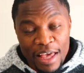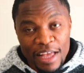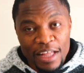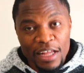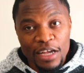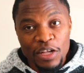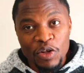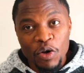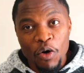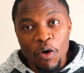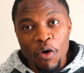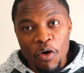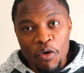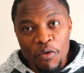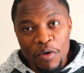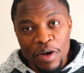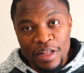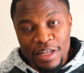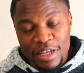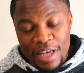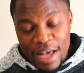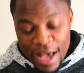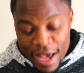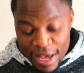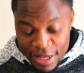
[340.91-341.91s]
And as
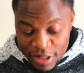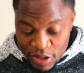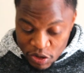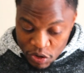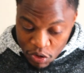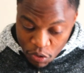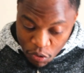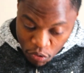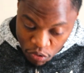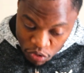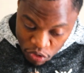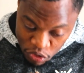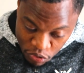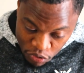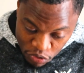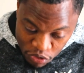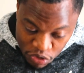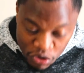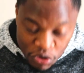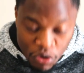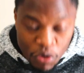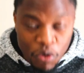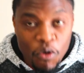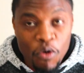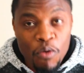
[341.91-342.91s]
always, guys, oh, do
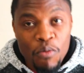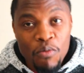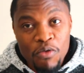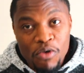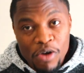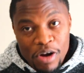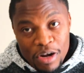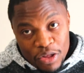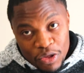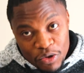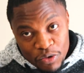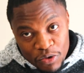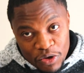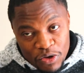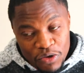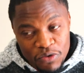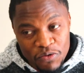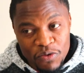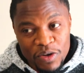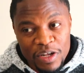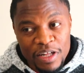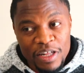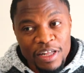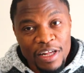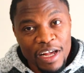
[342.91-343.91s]
your homework, do your
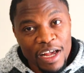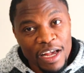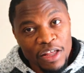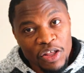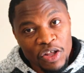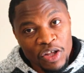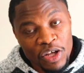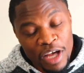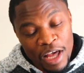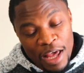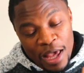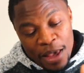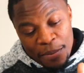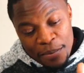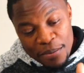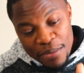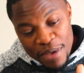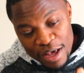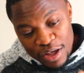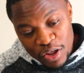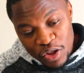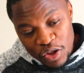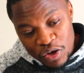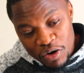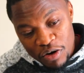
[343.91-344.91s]
research,
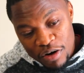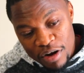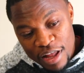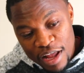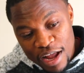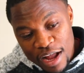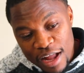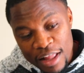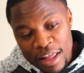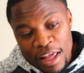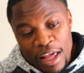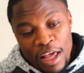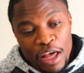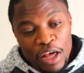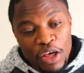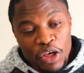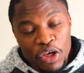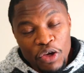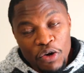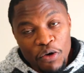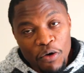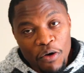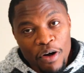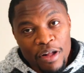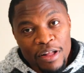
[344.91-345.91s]
make sure that
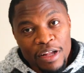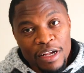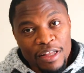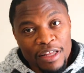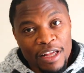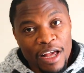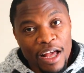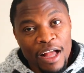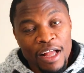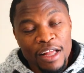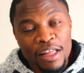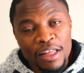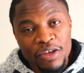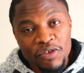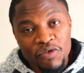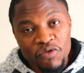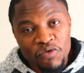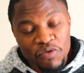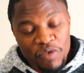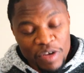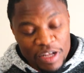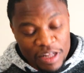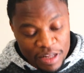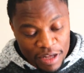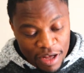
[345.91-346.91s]
you understand the
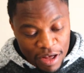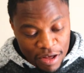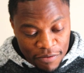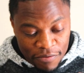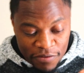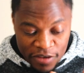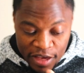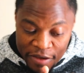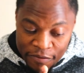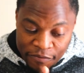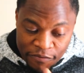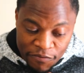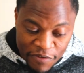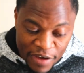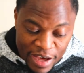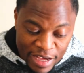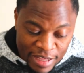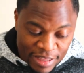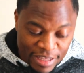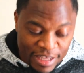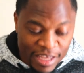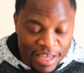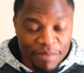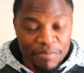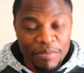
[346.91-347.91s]
risk of
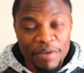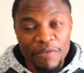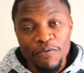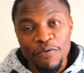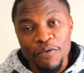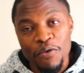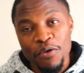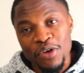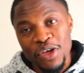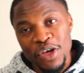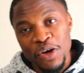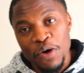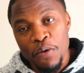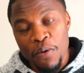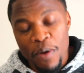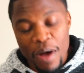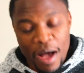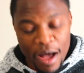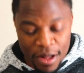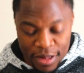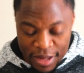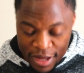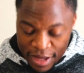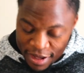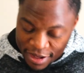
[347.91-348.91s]
investing before you go
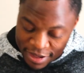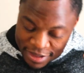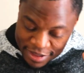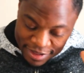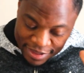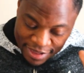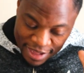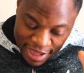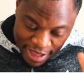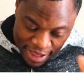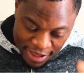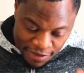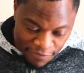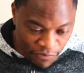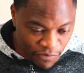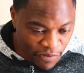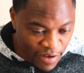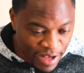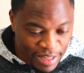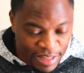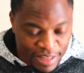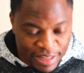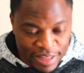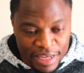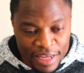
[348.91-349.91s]
out there and start
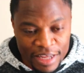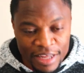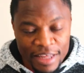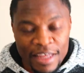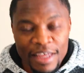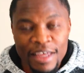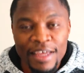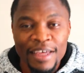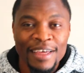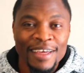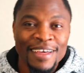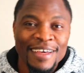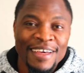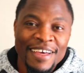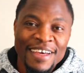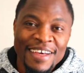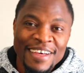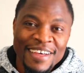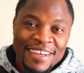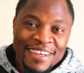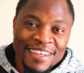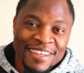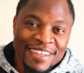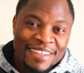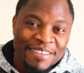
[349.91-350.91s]
investing.
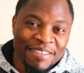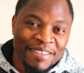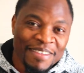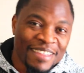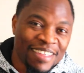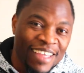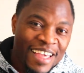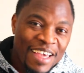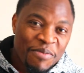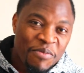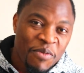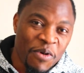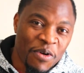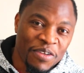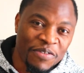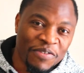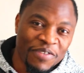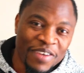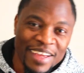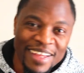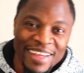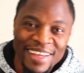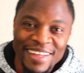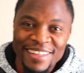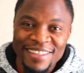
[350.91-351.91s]
Stay
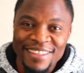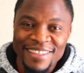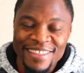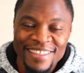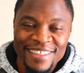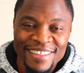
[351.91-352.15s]
motivated.